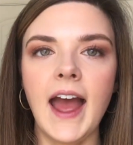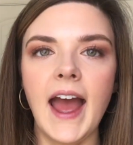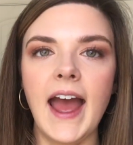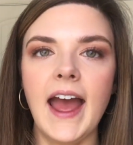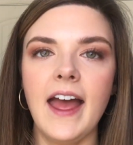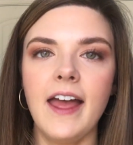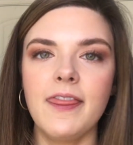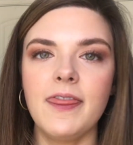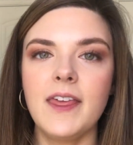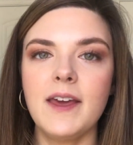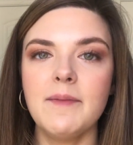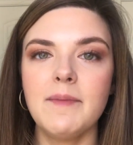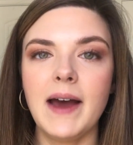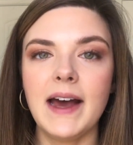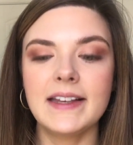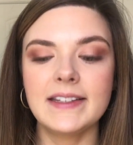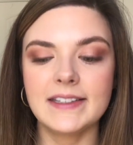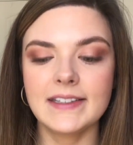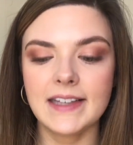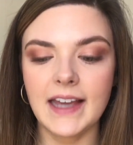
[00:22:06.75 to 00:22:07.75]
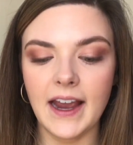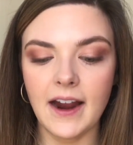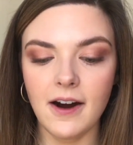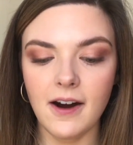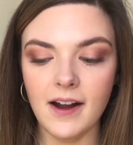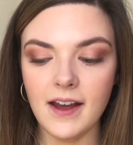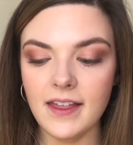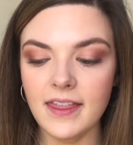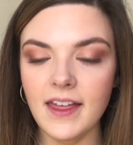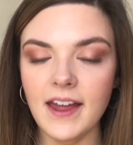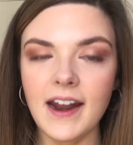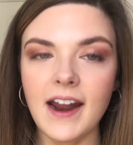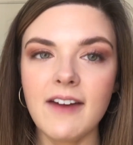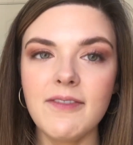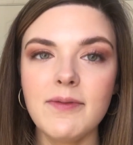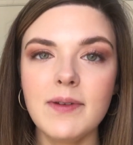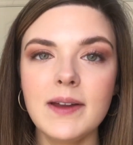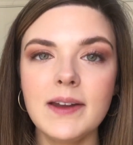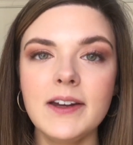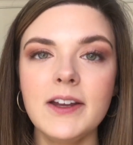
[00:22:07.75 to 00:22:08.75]
And the mascara that
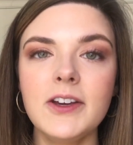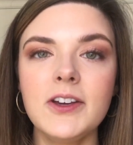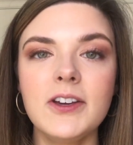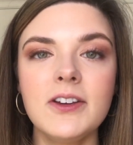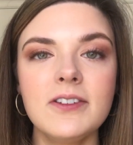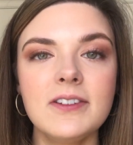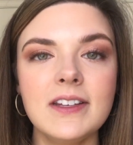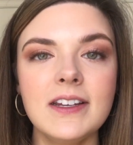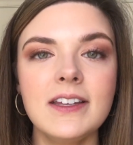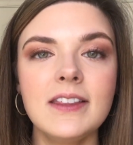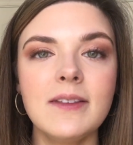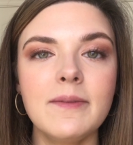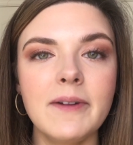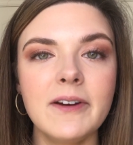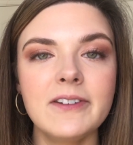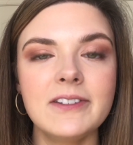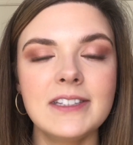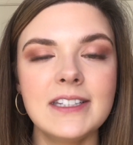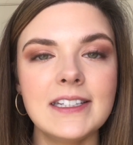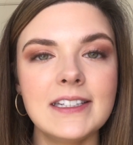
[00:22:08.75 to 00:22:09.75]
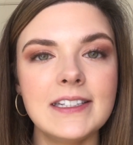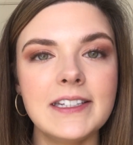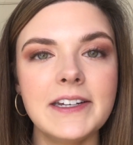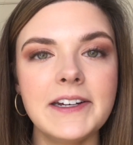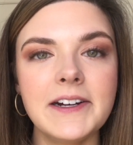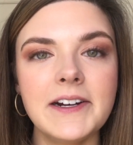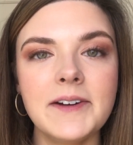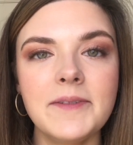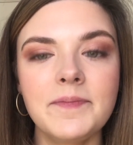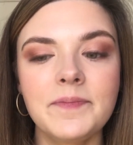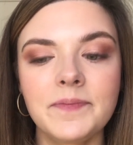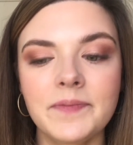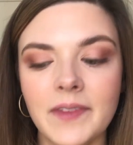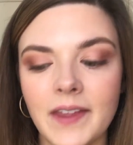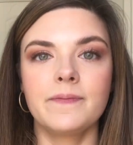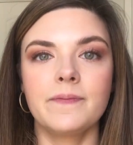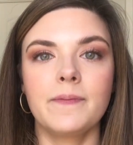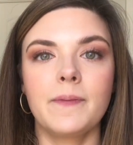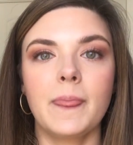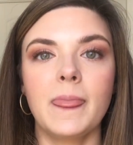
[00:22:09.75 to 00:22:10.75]
I've been using the most this year,
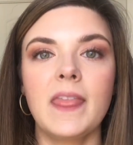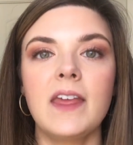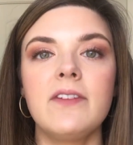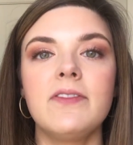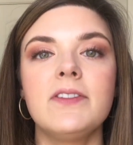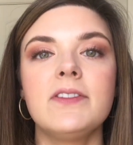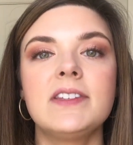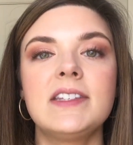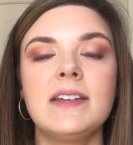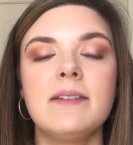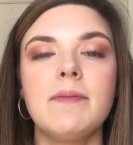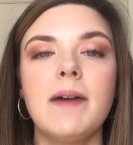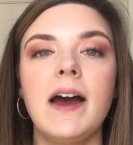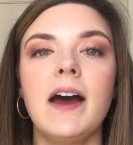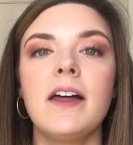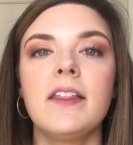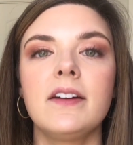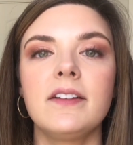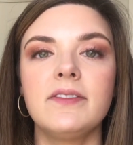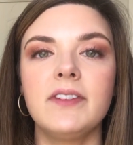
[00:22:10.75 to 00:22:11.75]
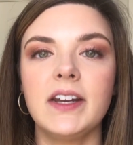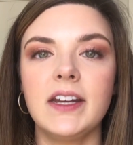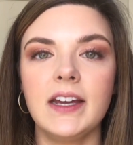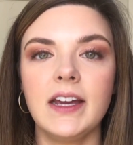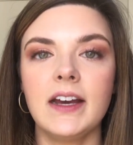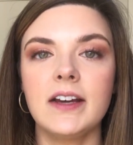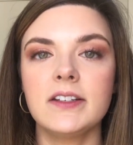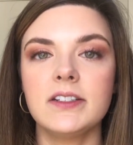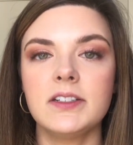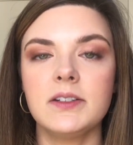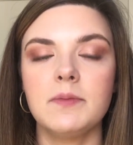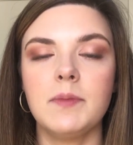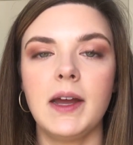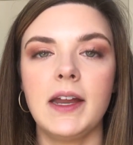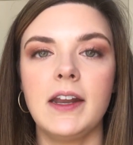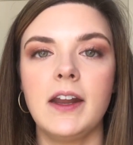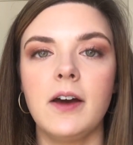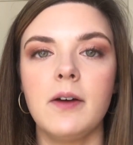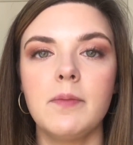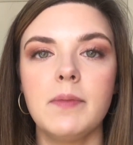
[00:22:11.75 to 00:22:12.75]
if you see my other videos, you
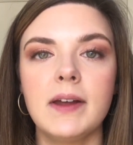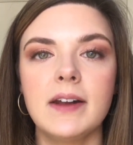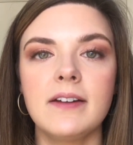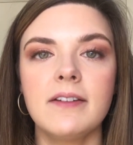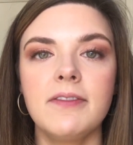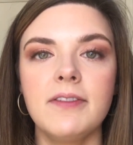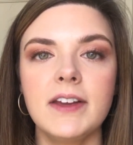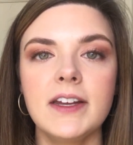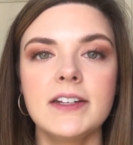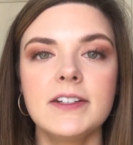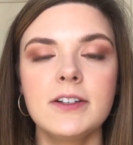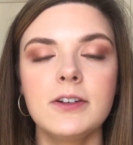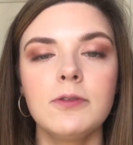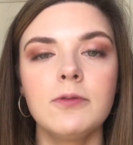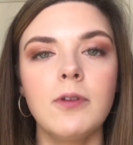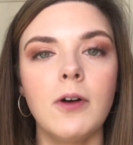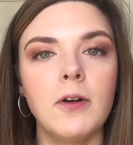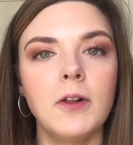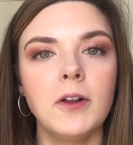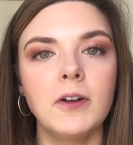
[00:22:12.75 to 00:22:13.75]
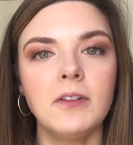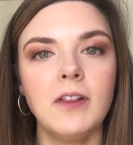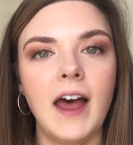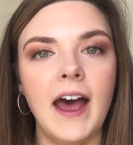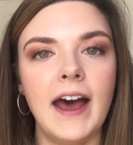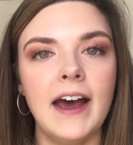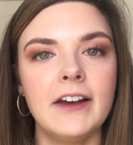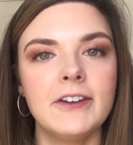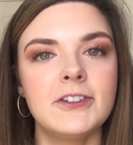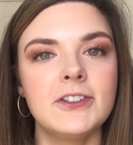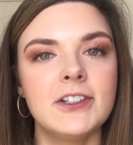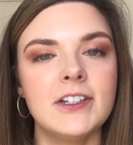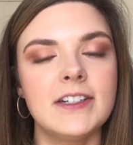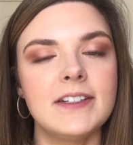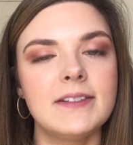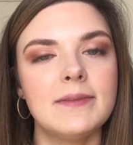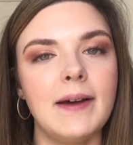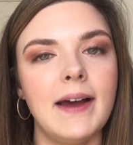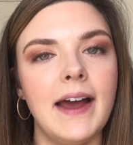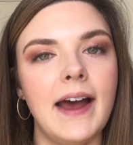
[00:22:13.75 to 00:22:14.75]
may know Benefit Roller Lash
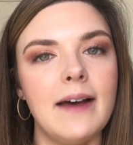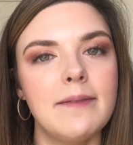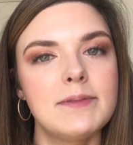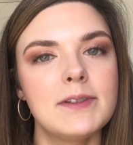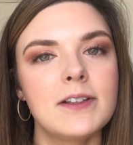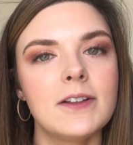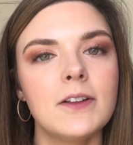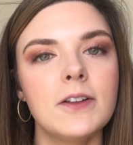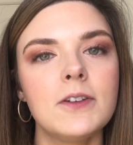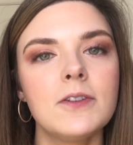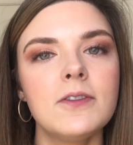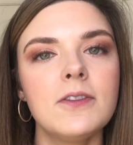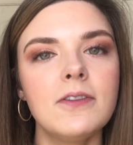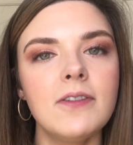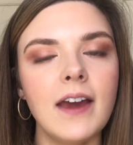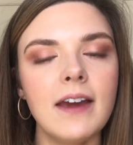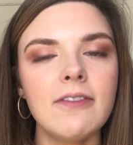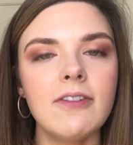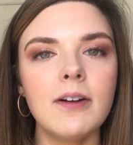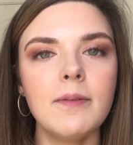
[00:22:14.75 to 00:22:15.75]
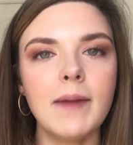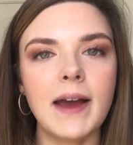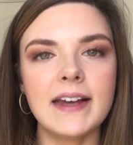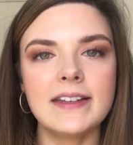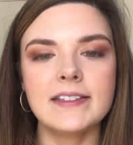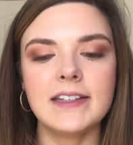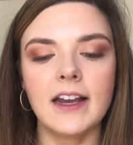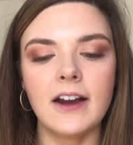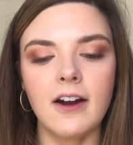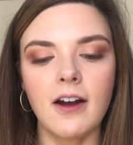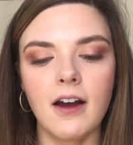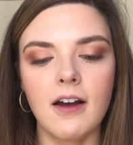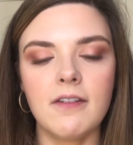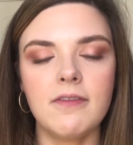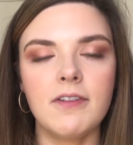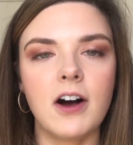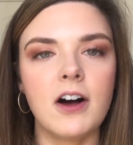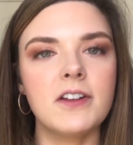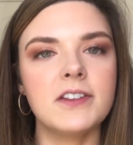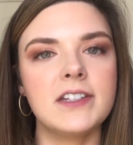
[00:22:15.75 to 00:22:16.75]
is my absolute favorite mascara of
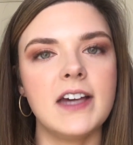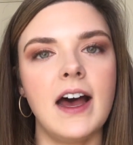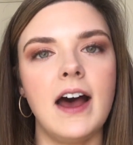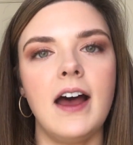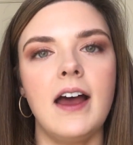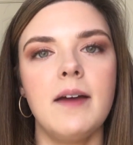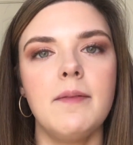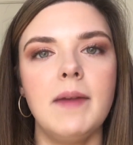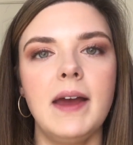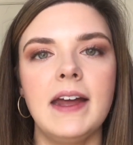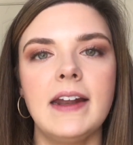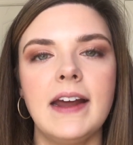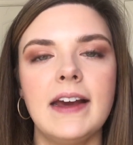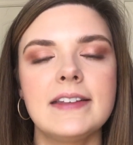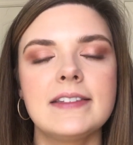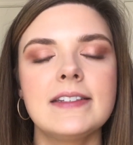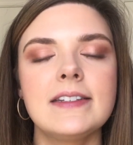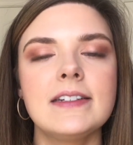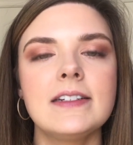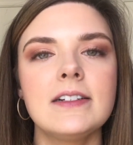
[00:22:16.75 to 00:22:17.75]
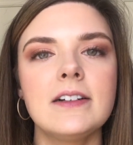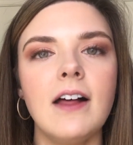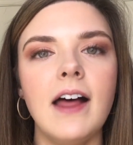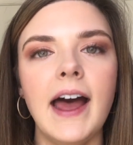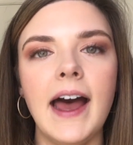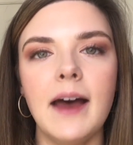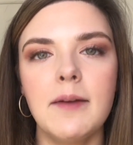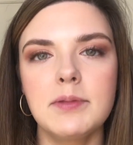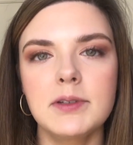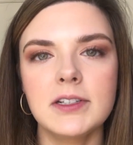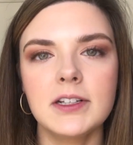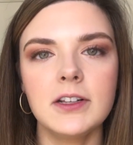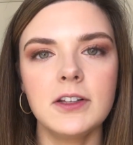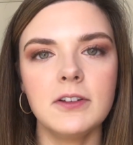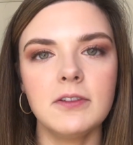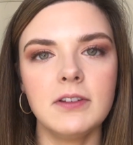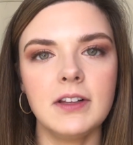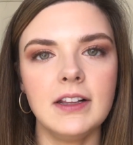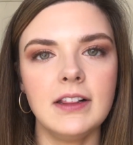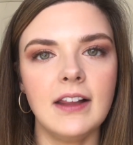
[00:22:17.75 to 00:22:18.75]
all time, and I still
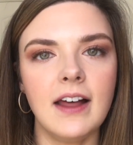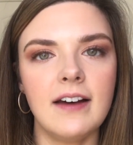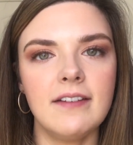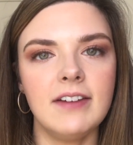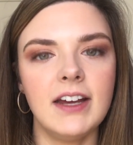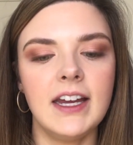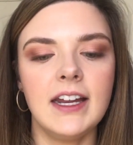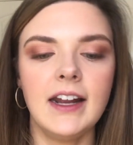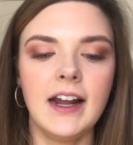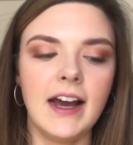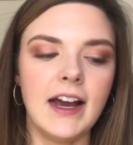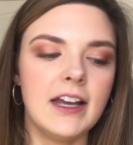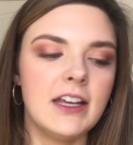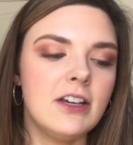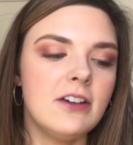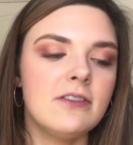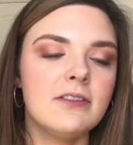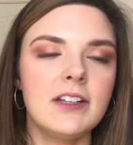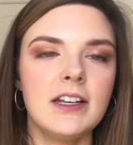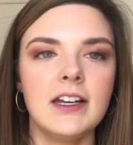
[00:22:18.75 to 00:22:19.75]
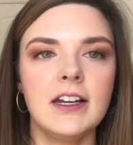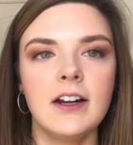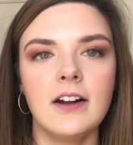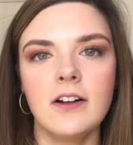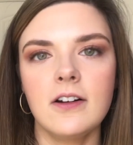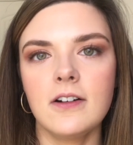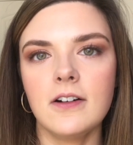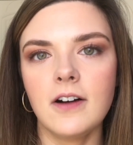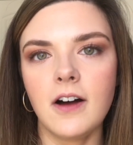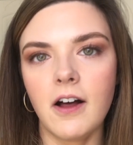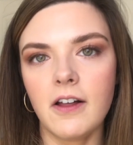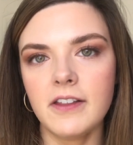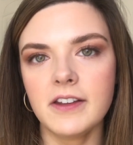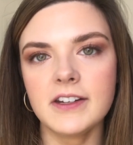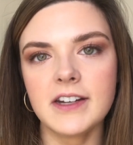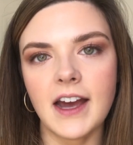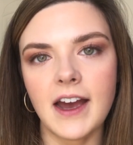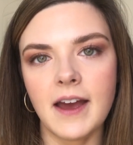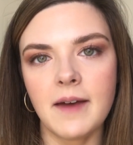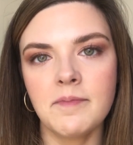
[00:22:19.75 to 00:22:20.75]
absolutely love it. I use it all the
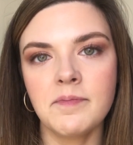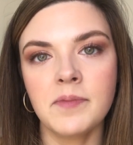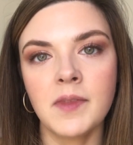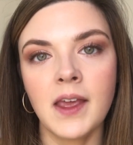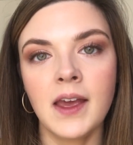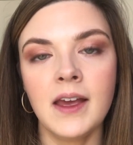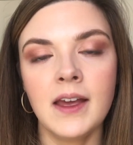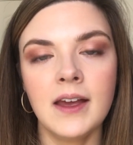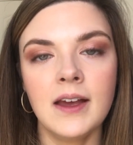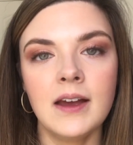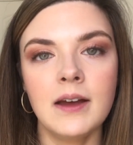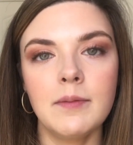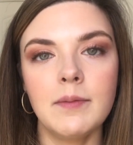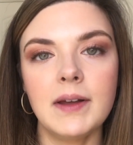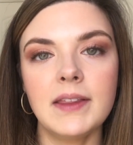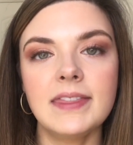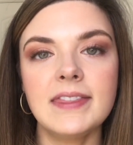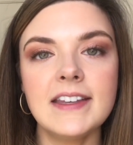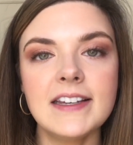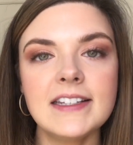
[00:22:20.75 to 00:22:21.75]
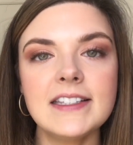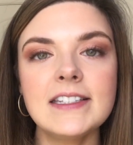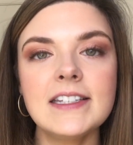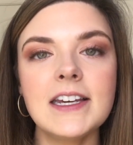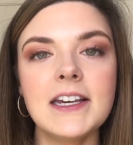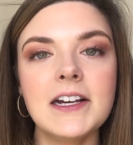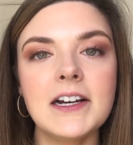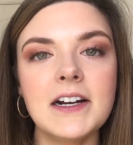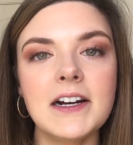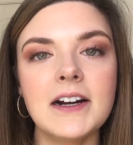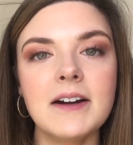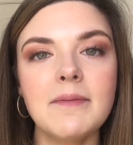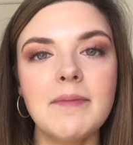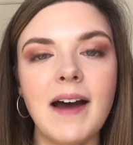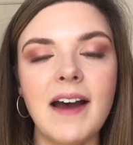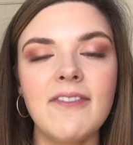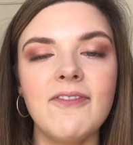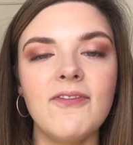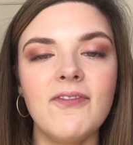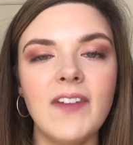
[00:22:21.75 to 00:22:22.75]
time. But this year,
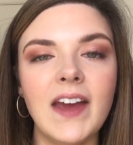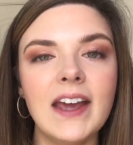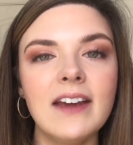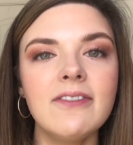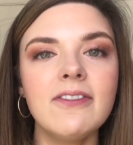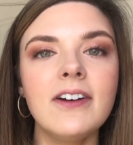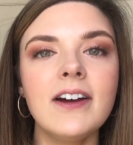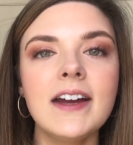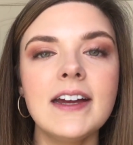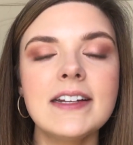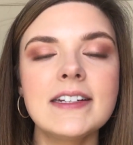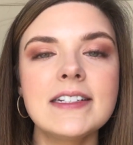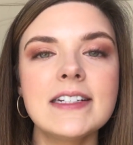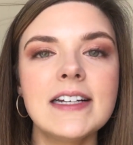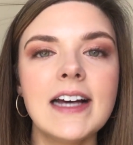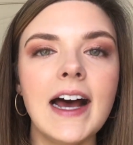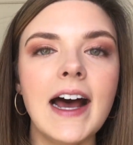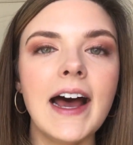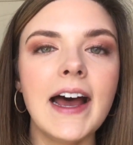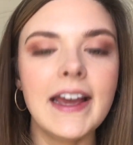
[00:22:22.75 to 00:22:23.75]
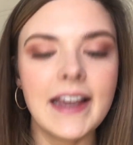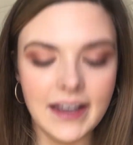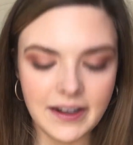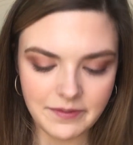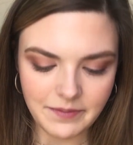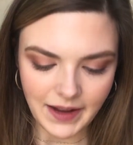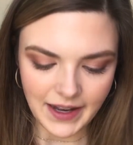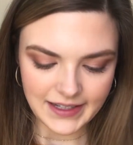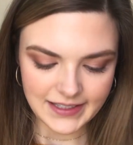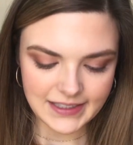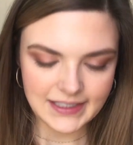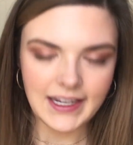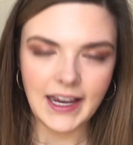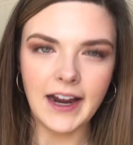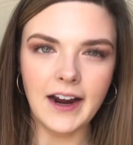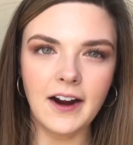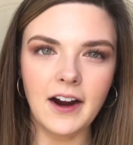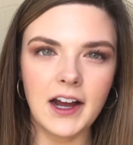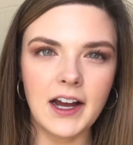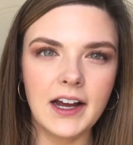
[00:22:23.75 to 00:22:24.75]
my favorite high-end
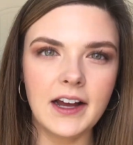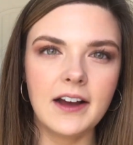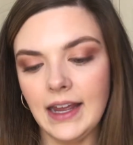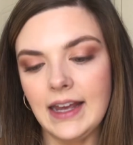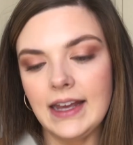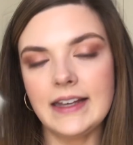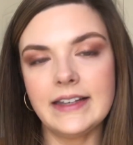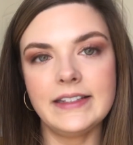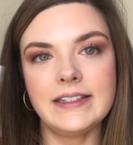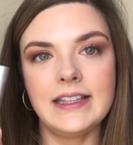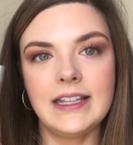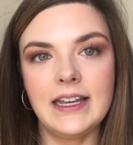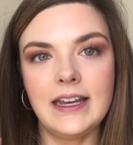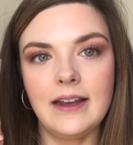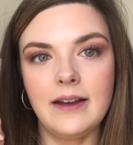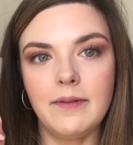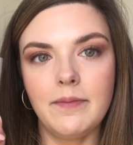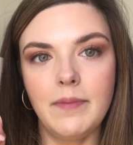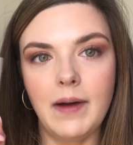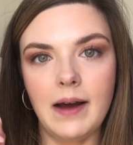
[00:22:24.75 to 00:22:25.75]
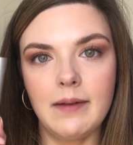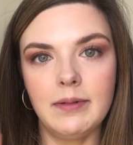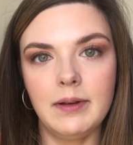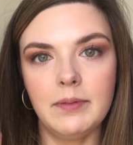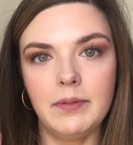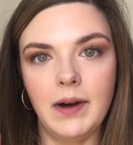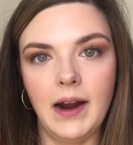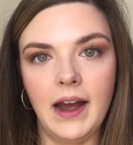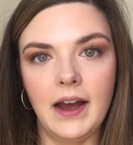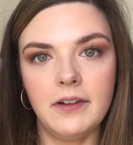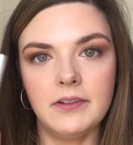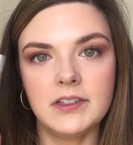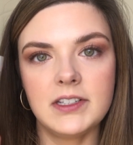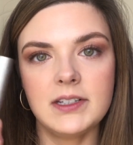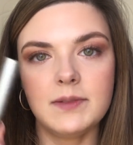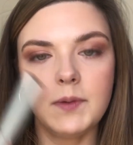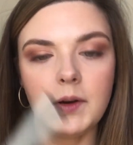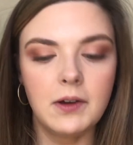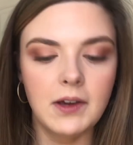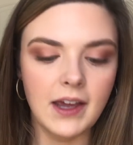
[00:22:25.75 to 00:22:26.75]
mascara is the Bobbi Brown
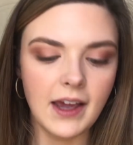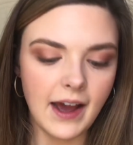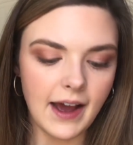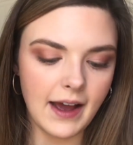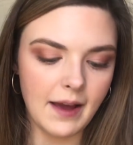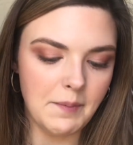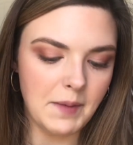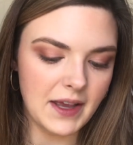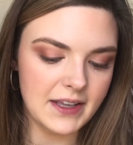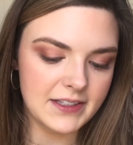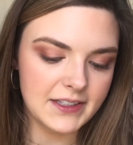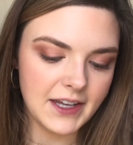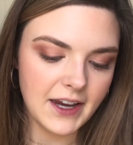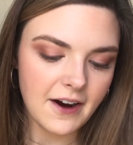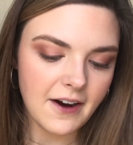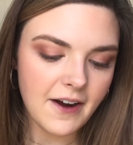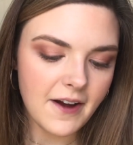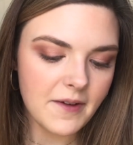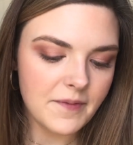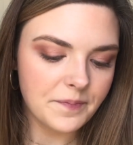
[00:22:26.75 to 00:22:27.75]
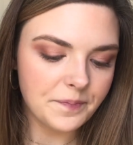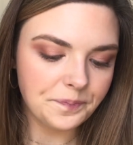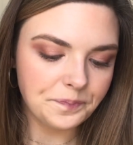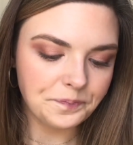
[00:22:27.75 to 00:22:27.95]
Smokey Eye Mascara.